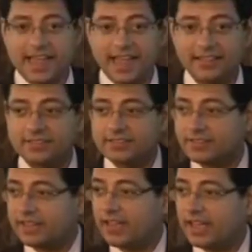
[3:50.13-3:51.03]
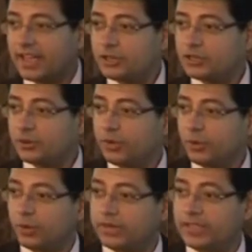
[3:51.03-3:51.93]
hands and
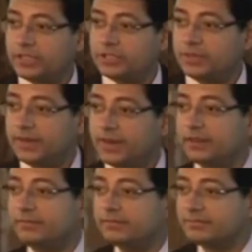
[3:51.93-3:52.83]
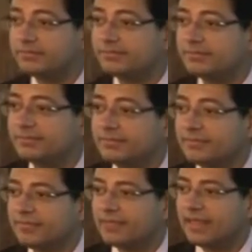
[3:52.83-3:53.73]
showing what needs to be done.
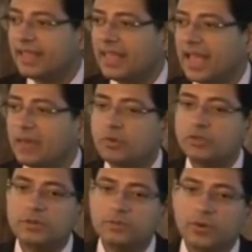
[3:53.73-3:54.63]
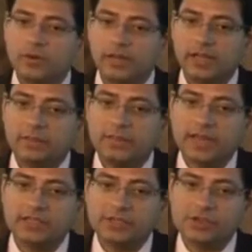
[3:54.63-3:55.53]
And most importantly,
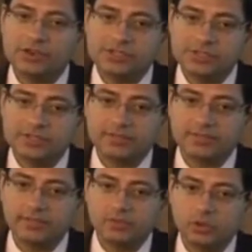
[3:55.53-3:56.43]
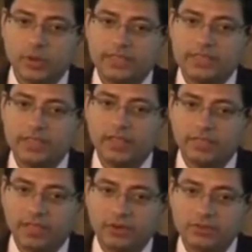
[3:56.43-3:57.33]
Baxter costs
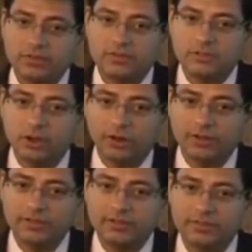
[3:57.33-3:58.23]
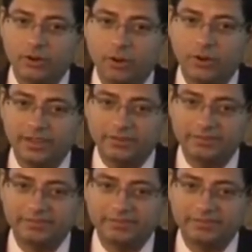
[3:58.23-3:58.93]
$20,000 all in.